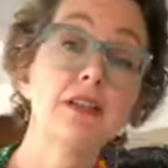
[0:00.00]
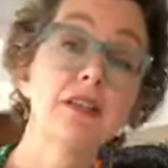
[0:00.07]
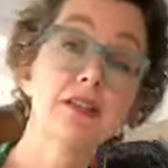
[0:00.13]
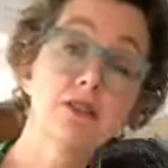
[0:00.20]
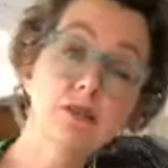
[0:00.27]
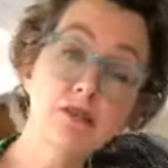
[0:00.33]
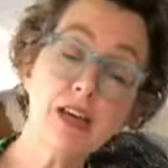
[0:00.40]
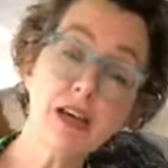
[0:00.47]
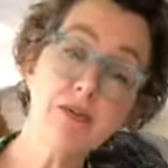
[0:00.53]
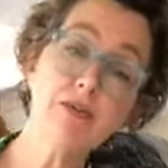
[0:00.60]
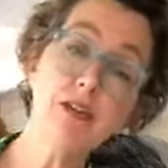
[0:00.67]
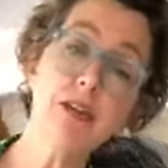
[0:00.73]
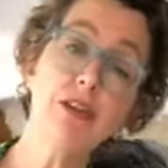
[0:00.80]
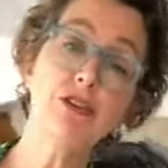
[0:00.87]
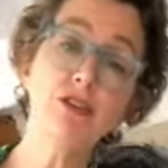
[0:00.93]
You
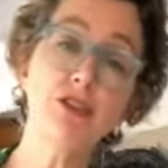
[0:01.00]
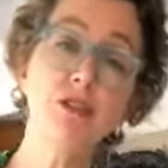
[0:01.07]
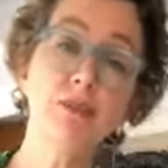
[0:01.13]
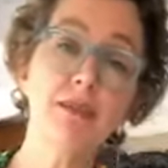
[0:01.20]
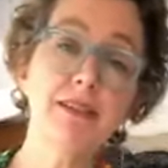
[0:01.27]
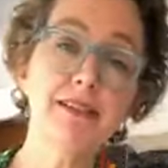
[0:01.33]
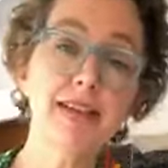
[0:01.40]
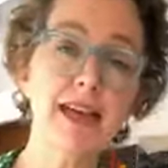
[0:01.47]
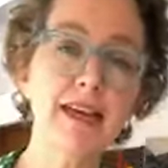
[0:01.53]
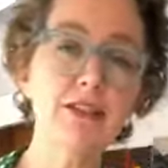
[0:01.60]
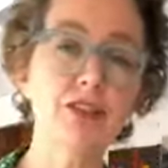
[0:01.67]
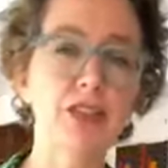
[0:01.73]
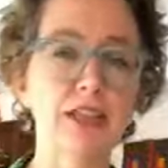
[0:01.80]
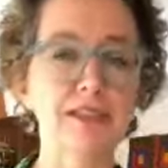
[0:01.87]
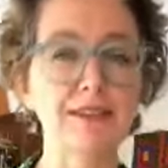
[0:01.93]
definitely shouldn't be
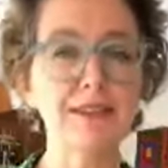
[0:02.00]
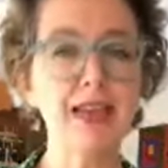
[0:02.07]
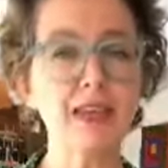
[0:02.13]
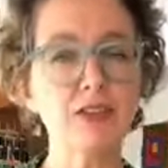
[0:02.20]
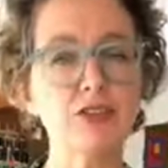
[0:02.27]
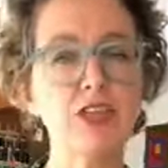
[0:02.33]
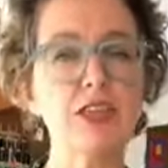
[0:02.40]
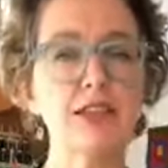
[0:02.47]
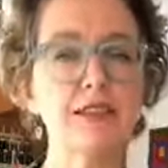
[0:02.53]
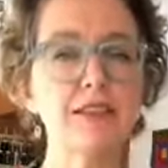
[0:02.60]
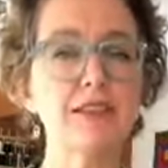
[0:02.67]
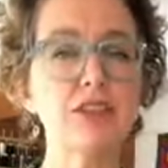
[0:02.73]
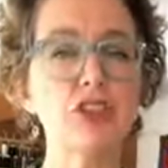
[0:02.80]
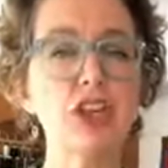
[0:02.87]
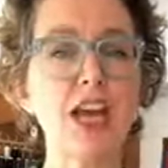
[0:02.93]
sketching. Sketching
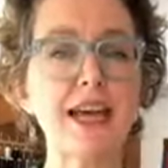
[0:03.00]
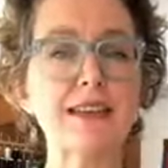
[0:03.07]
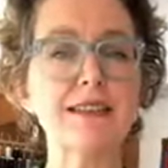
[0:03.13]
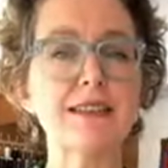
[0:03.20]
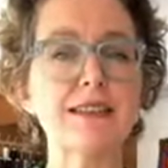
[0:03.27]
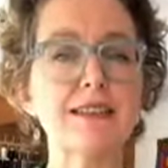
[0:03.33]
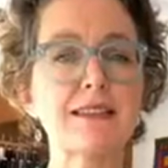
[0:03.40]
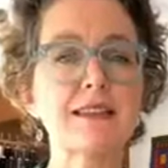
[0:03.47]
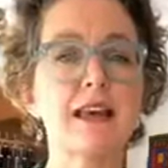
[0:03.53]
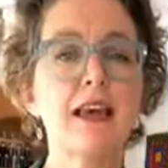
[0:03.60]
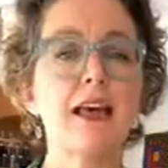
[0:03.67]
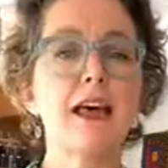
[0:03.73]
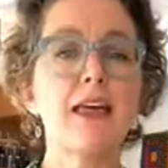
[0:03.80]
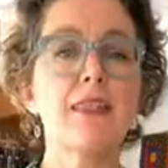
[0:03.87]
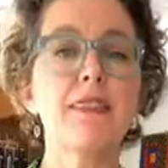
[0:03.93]
suggests
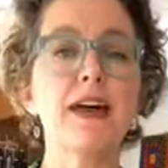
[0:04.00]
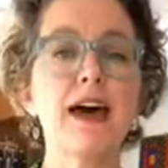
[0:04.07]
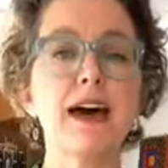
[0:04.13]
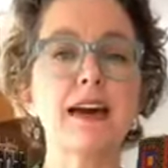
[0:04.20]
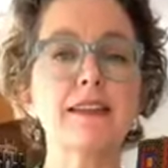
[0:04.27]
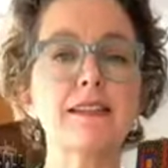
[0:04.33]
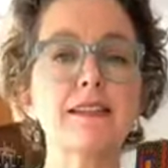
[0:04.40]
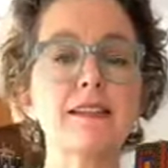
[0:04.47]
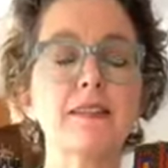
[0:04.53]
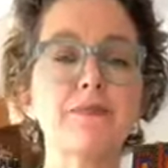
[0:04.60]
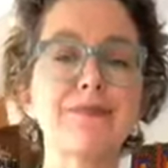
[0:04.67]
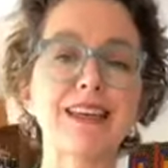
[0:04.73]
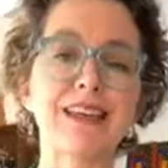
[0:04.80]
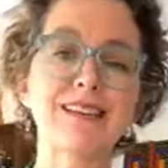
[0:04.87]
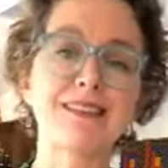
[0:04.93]
that
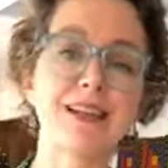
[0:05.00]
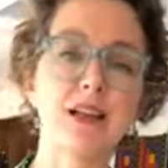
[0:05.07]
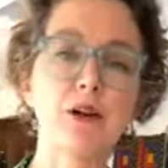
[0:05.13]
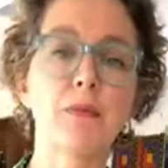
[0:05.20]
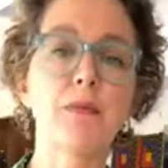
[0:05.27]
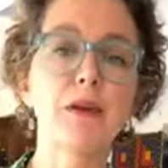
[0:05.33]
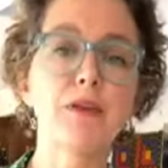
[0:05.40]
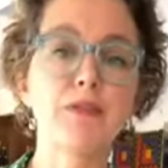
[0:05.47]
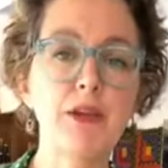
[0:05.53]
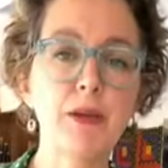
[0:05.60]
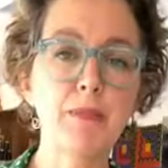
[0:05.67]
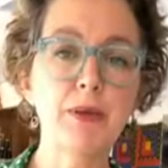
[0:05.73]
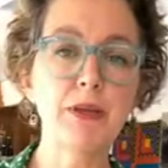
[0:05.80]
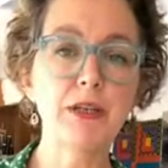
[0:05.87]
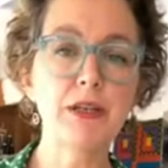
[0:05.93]
it's a little bit
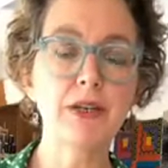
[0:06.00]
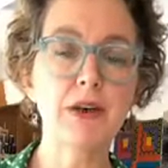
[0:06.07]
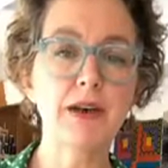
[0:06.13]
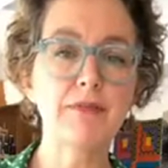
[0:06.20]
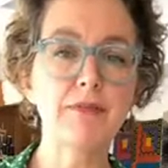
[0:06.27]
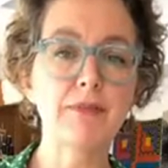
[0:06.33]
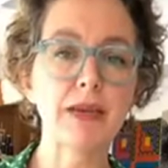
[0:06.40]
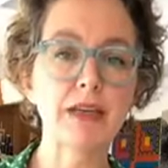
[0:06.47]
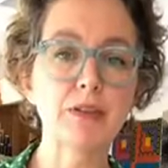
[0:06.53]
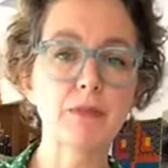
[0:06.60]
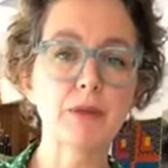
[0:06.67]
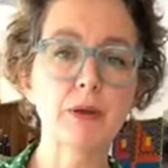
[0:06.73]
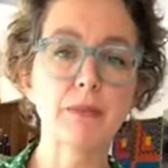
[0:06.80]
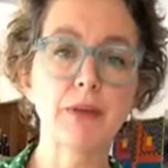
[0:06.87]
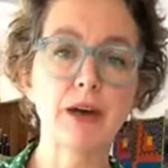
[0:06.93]
flippant, you haven't made up
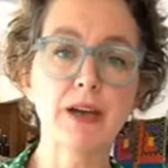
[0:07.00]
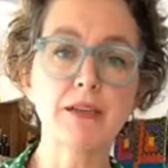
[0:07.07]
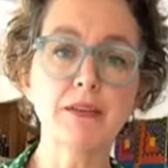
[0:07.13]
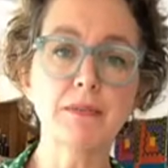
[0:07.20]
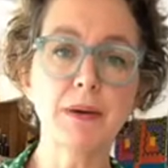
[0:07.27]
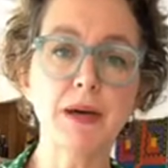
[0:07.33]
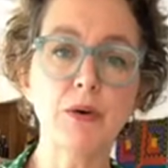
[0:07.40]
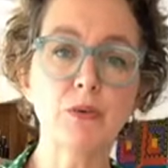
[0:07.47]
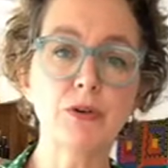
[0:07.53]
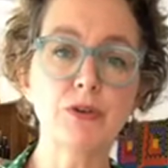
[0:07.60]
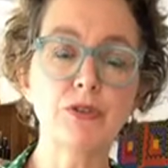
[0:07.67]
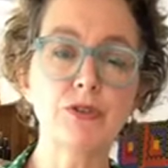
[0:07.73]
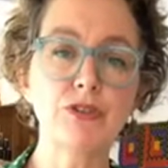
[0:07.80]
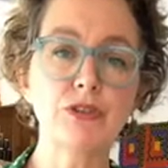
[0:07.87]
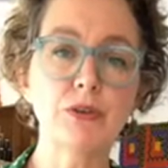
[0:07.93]
your mind about what
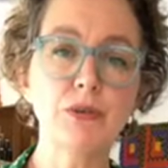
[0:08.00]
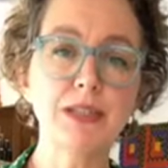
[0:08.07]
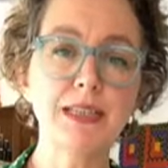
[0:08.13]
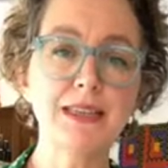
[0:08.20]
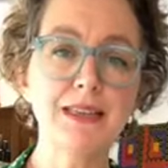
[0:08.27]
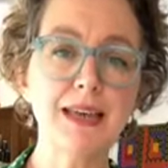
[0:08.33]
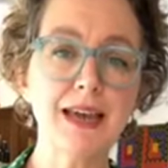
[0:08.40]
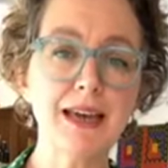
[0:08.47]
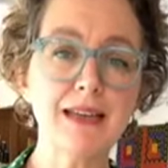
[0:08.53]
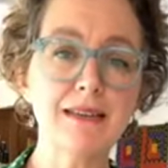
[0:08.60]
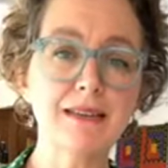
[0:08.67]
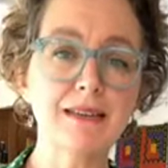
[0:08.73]
you're doing yet.